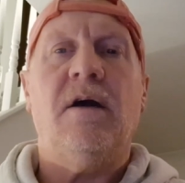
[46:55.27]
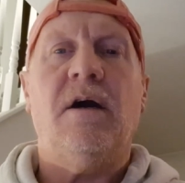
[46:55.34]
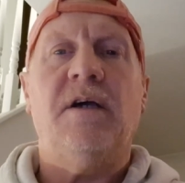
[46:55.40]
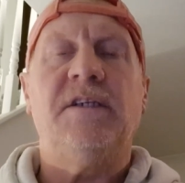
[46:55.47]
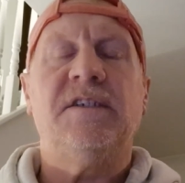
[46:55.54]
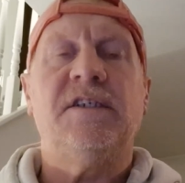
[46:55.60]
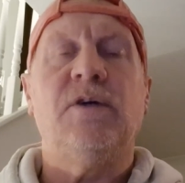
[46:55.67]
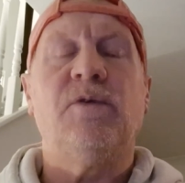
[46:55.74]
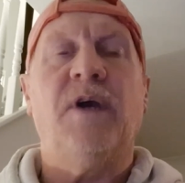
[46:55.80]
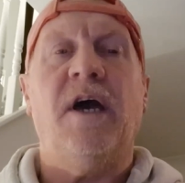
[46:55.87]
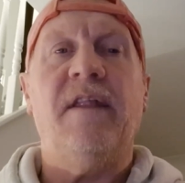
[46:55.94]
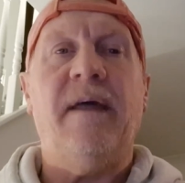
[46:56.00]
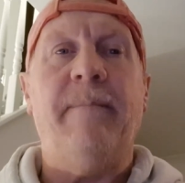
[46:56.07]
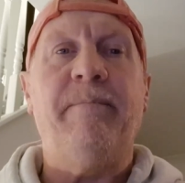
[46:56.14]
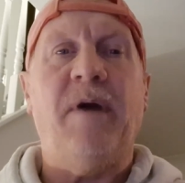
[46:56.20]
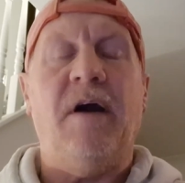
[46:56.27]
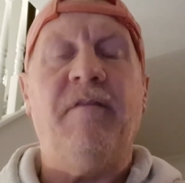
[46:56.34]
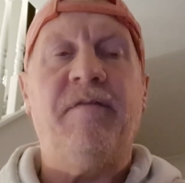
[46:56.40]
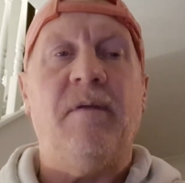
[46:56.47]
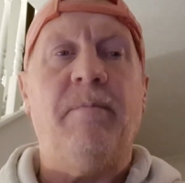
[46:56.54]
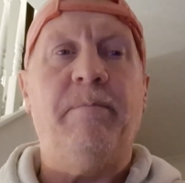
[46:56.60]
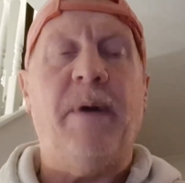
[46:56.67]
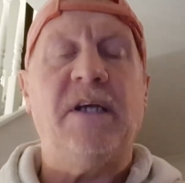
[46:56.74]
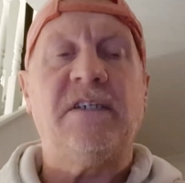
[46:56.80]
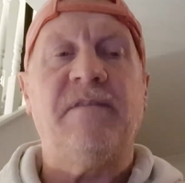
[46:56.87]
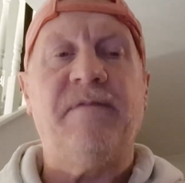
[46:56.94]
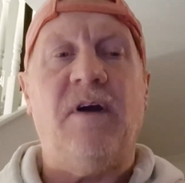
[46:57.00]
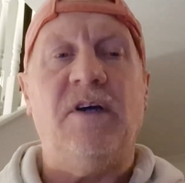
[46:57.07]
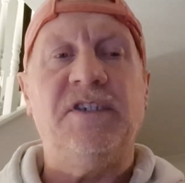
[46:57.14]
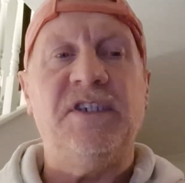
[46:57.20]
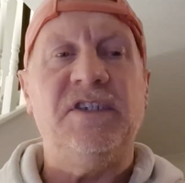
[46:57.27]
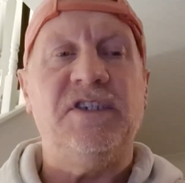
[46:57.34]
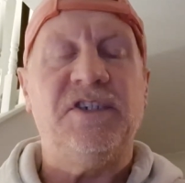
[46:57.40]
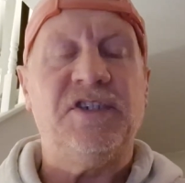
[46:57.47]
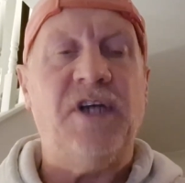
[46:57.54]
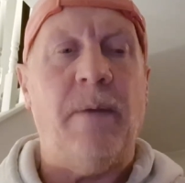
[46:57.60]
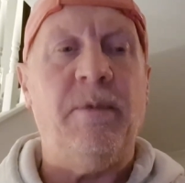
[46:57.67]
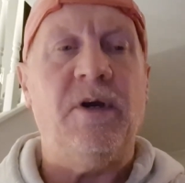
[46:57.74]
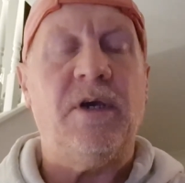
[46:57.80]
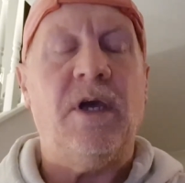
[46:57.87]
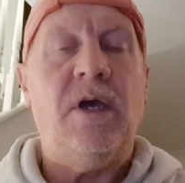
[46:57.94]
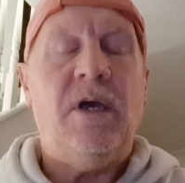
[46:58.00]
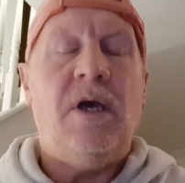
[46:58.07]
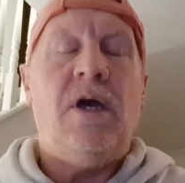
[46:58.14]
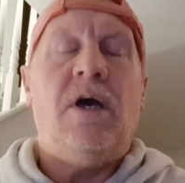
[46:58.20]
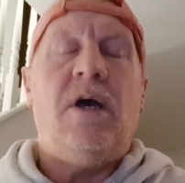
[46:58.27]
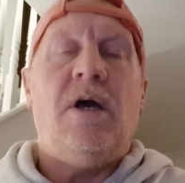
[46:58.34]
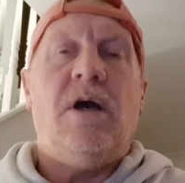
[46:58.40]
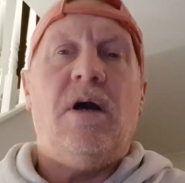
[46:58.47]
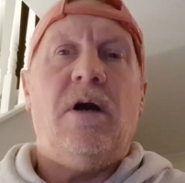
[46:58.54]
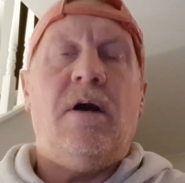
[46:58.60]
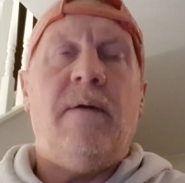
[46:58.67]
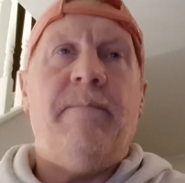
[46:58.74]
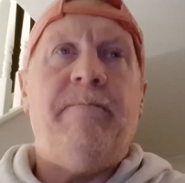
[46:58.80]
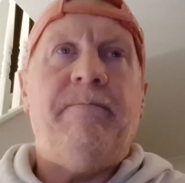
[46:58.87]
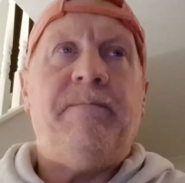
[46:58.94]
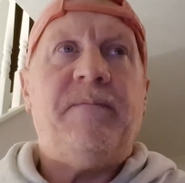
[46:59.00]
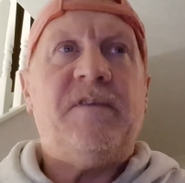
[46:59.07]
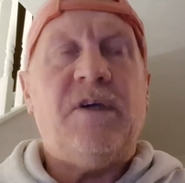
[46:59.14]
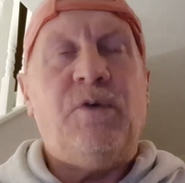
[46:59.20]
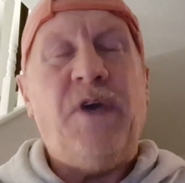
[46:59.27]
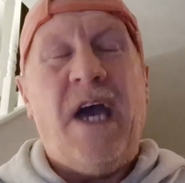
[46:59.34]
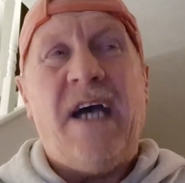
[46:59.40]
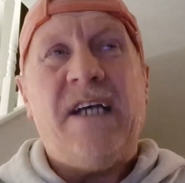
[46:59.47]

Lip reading: I still get them butterflies in your stomach. So